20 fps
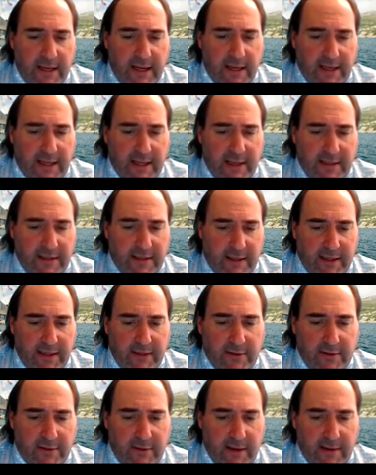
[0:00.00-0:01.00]
Again, the
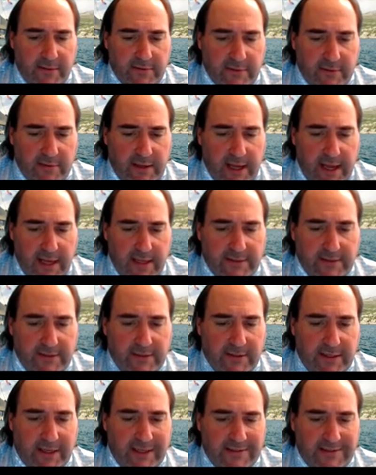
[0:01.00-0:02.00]
kilograms will
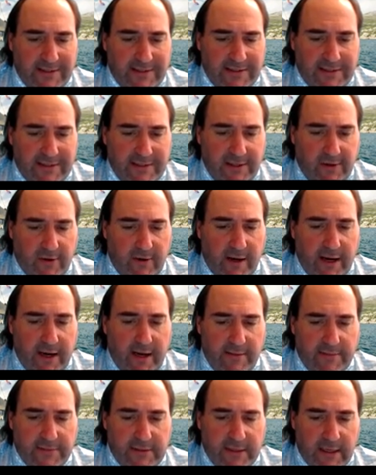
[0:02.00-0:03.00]
cancel, gets us to
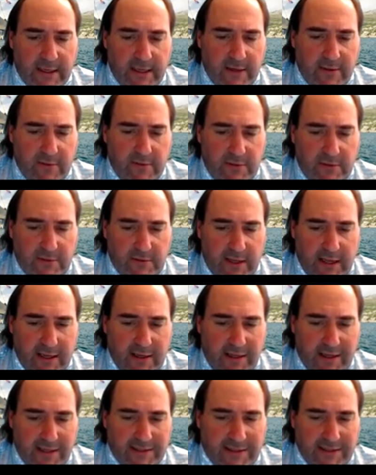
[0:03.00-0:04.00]
grams, which
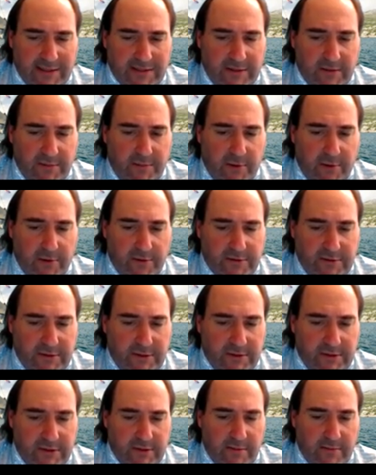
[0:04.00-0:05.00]
then gets us to moles
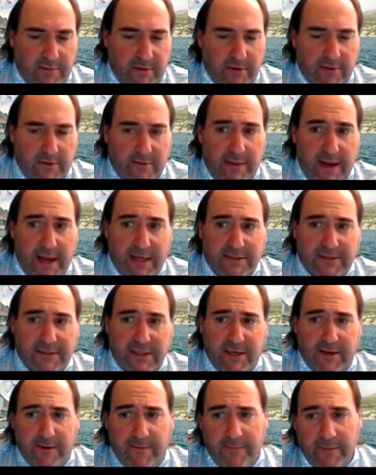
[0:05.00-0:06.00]
using the molar mass
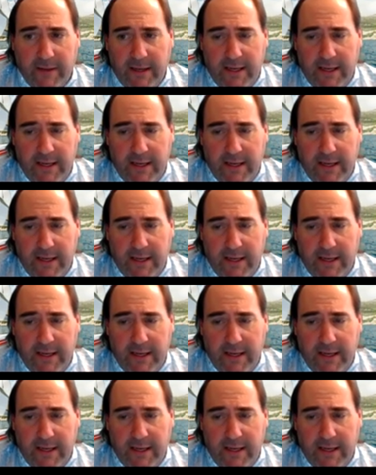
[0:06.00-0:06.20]
there.